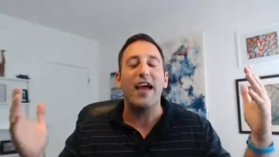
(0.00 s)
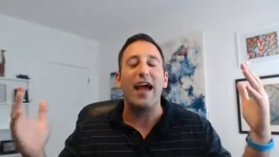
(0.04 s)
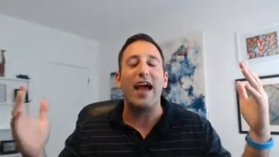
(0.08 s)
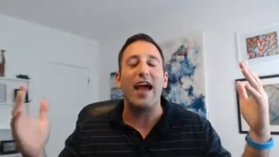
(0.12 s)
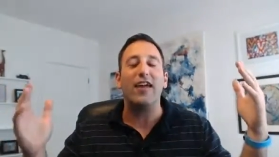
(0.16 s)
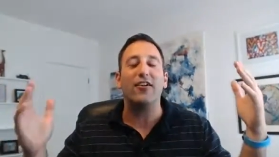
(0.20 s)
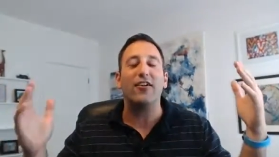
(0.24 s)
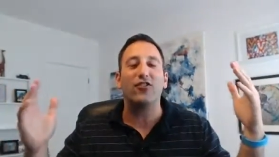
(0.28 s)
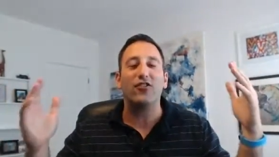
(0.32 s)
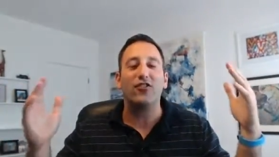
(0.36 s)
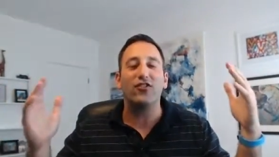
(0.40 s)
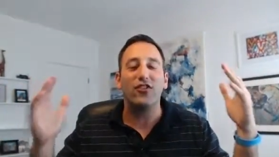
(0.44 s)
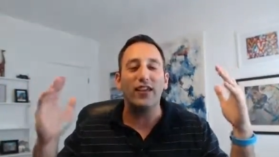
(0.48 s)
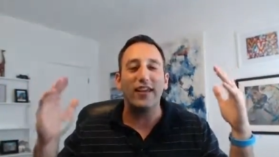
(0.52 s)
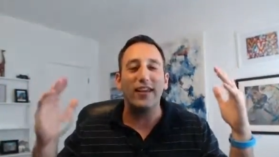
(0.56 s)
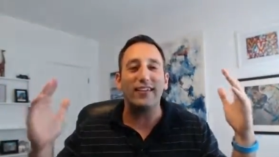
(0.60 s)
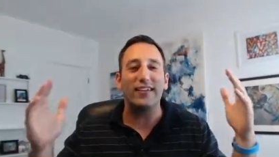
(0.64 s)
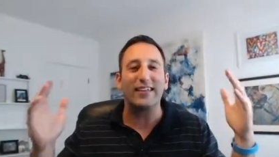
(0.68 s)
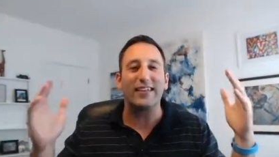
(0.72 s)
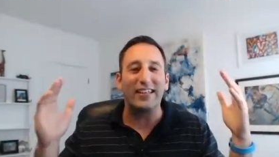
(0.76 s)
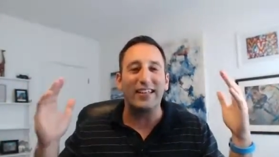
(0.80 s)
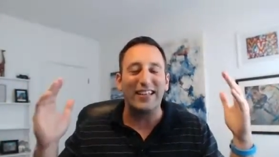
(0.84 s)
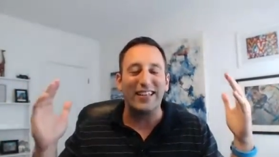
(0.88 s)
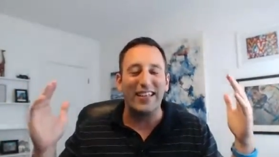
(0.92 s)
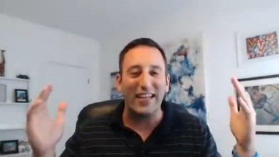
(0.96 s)
and she is
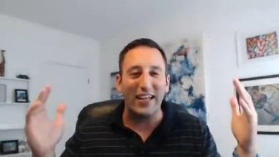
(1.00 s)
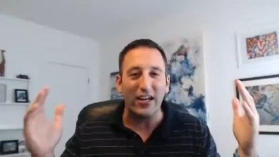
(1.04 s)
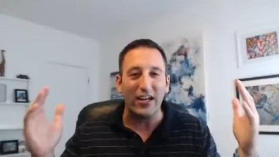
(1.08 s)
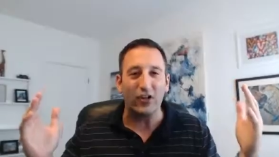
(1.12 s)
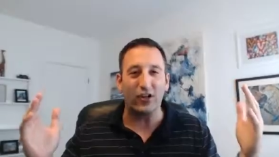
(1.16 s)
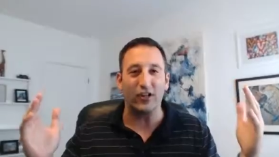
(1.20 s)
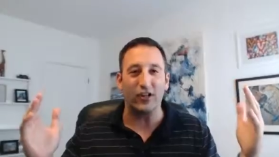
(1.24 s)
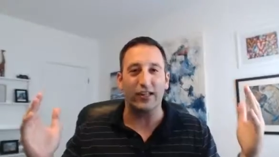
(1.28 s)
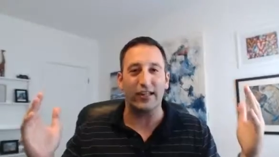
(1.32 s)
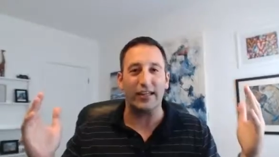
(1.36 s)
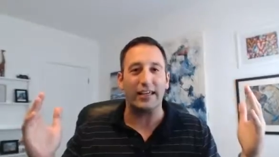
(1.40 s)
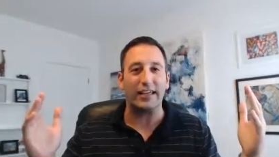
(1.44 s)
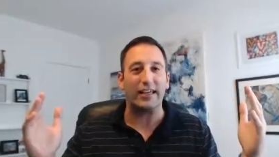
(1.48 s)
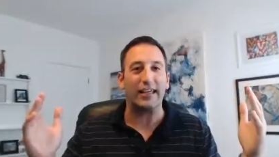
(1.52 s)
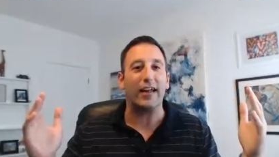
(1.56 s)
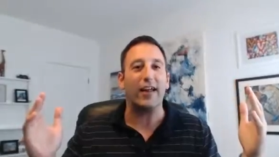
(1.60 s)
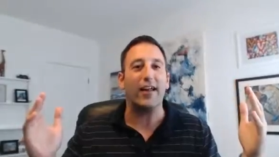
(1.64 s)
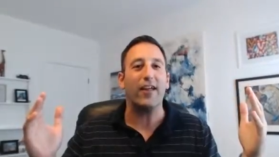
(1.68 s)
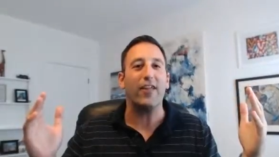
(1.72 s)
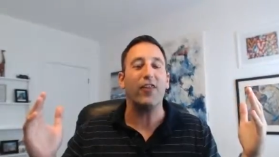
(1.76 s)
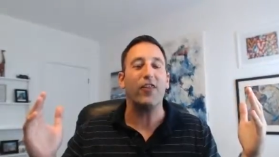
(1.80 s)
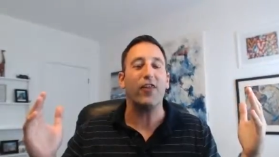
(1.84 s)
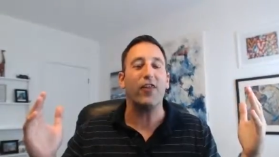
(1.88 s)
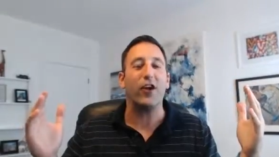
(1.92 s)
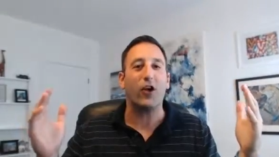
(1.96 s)
literally
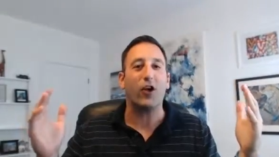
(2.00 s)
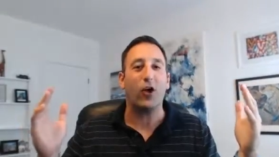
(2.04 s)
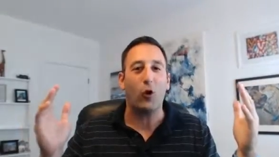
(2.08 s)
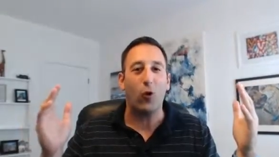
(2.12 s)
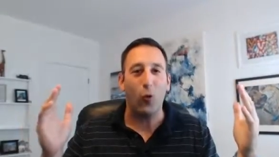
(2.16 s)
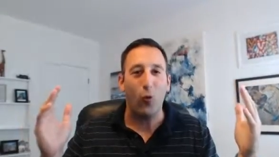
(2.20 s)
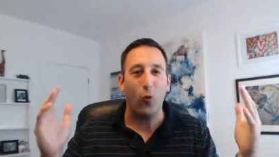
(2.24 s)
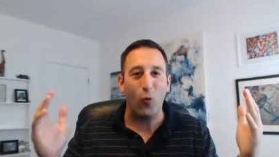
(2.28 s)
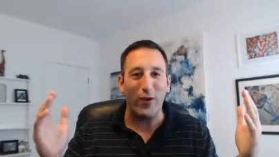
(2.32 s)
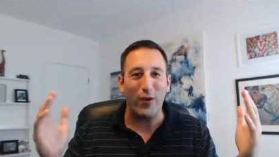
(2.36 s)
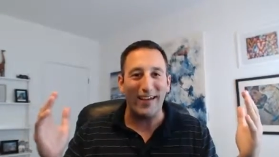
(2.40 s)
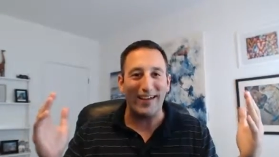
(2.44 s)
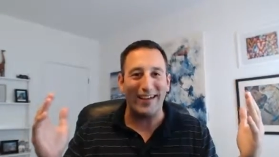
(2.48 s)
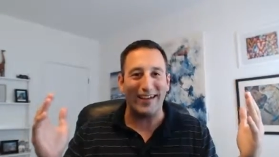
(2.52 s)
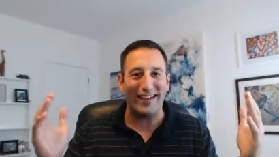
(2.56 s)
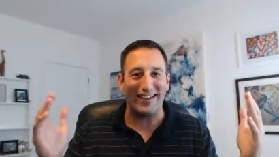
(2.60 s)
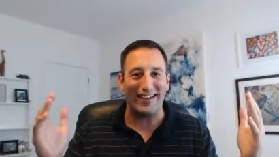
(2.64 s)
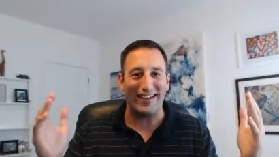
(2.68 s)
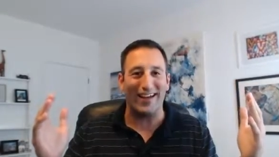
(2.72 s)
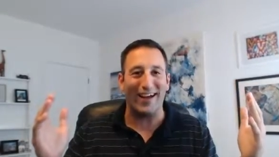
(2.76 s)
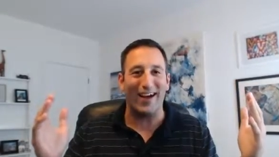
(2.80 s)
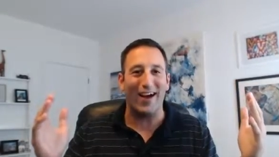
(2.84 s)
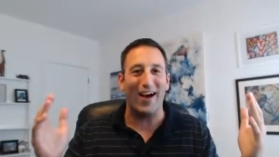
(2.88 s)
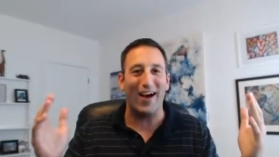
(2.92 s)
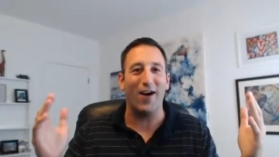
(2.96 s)
the
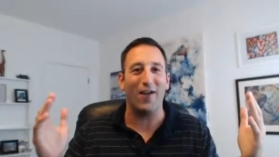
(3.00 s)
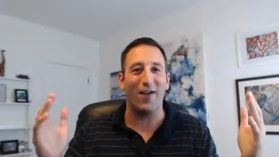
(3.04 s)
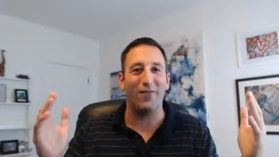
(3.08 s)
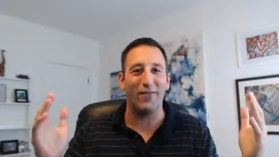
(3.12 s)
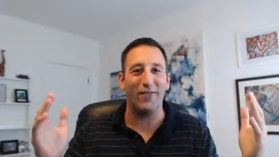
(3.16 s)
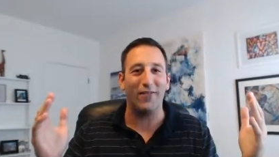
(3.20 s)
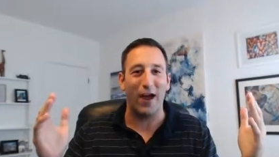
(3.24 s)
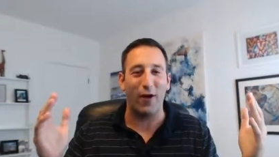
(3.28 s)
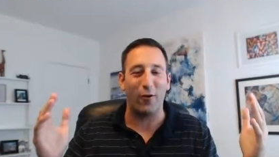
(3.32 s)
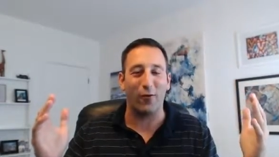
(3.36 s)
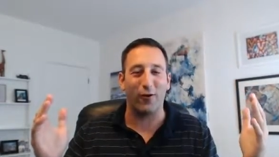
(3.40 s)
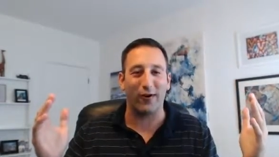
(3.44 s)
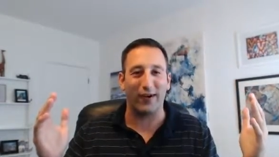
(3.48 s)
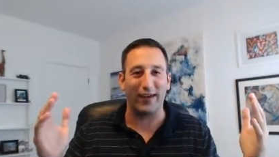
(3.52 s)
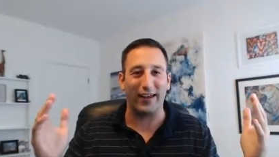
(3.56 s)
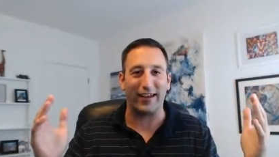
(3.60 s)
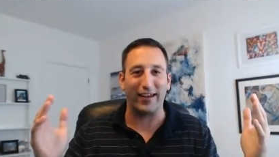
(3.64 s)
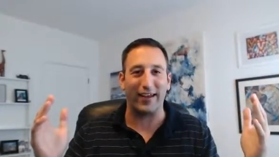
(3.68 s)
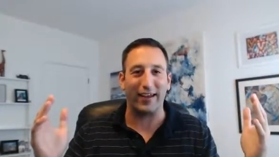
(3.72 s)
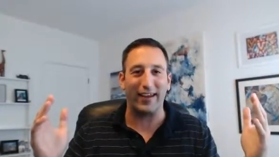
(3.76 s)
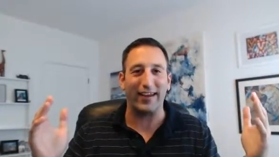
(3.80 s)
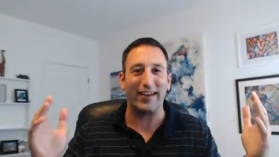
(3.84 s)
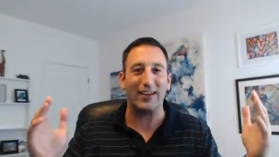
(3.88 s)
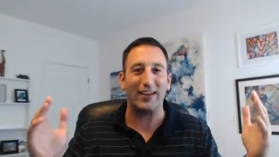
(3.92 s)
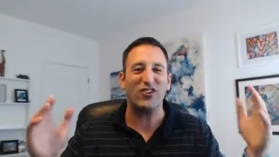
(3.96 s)
queen of
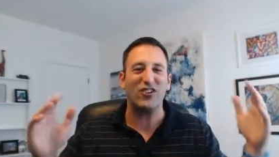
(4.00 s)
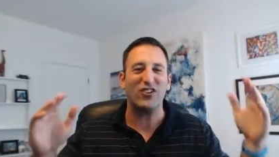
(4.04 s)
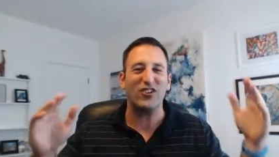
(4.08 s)
networking in it.